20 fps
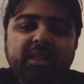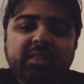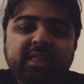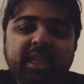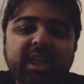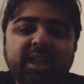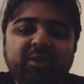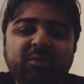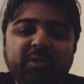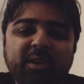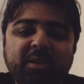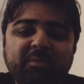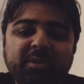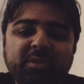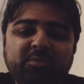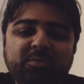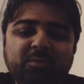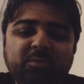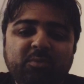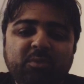Thank you very
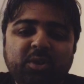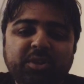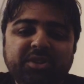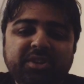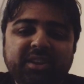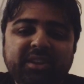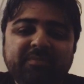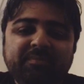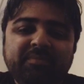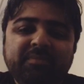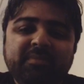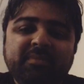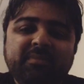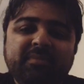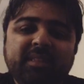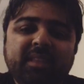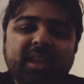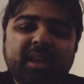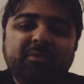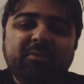much for watching.
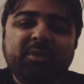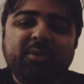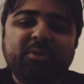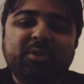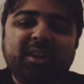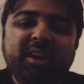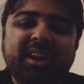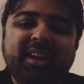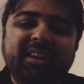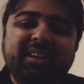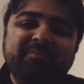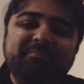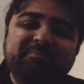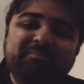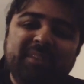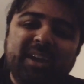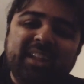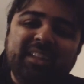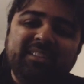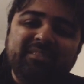Have a good night.
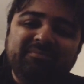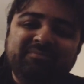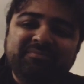Bye.